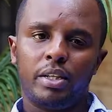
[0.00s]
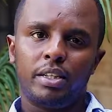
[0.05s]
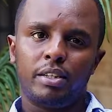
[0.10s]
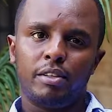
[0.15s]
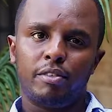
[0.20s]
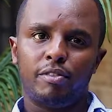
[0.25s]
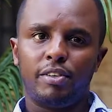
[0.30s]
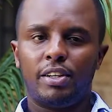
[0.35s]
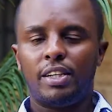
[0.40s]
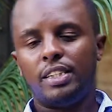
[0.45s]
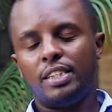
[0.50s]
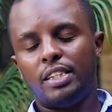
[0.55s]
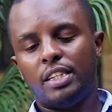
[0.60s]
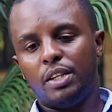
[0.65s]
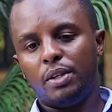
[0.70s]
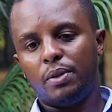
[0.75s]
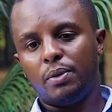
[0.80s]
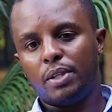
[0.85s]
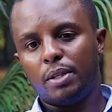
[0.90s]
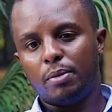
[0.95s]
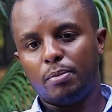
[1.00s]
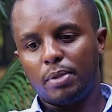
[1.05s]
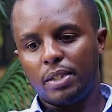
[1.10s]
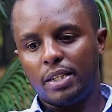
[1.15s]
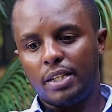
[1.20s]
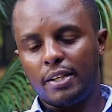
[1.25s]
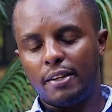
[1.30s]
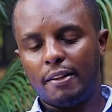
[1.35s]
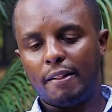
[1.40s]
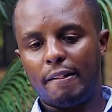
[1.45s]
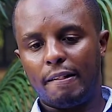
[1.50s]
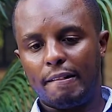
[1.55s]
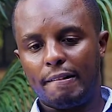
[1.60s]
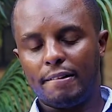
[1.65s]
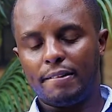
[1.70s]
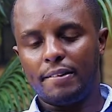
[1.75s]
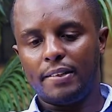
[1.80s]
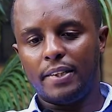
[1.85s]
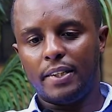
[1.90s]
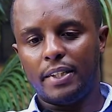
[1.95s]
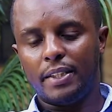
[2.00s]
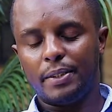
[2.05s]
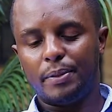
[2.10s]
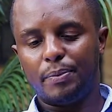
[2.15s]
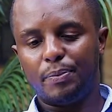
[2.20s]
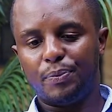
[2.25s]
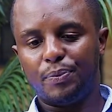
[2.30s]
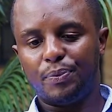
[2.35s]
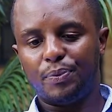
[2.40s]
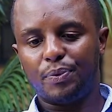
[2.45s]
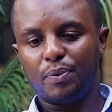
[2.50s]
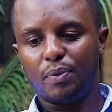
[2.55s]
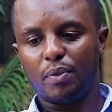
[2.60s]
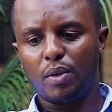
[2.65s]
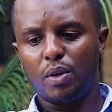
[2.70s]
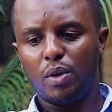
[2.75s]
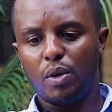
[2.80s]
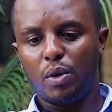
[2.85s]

are a fairly new company. Um,